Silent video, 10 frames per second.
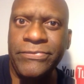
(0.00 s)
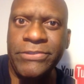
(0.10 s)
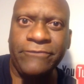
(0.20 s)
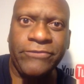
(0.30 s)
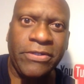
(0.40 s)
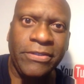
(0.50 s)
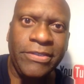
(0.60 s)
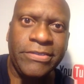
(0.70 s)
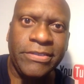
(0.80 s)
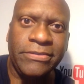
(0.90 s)
Jeff
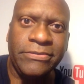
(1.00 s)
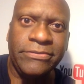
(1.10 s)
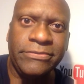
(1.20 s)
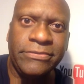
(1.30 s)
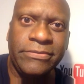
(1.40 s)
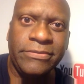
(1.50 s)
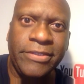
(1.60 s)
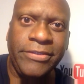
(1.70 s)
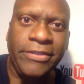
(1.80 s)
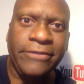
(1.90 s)
Darlington
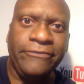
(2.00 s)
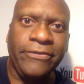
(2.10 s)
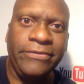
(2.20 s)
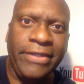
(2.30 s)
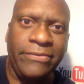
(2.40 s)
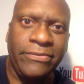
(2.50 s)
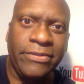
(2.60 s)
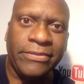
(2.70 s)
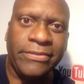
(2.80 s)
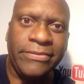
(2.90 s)
at the NFL
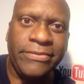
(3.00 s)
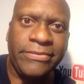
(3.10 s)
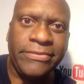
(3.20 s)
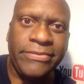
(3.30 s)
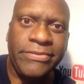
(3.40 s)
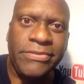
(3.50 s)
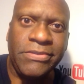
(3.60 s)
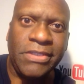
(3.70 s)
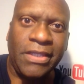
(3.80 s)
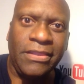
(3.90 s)
network
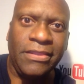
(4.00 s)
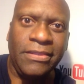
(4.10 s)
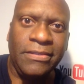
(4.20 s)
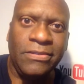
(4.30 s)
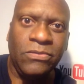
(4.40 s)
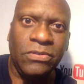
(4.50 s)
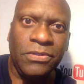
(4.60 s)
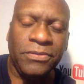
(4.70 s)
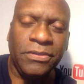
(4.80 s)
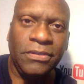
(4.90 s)
said
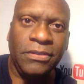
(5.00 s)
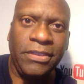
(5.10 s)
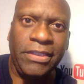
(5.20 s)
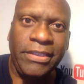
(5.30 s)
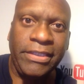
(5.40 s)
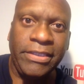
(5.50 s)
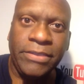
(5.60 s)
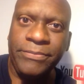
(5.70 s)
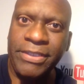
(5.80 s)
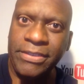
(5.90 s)
quote, he,
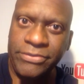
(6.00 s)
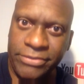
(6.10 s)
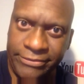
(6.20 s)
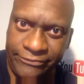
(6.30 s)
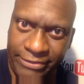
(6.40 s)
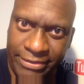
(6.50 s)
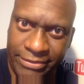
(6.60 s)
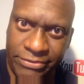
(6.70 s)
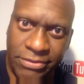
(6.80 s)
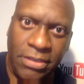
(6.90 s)
being John
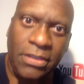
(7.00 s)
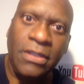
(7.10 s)
Fox,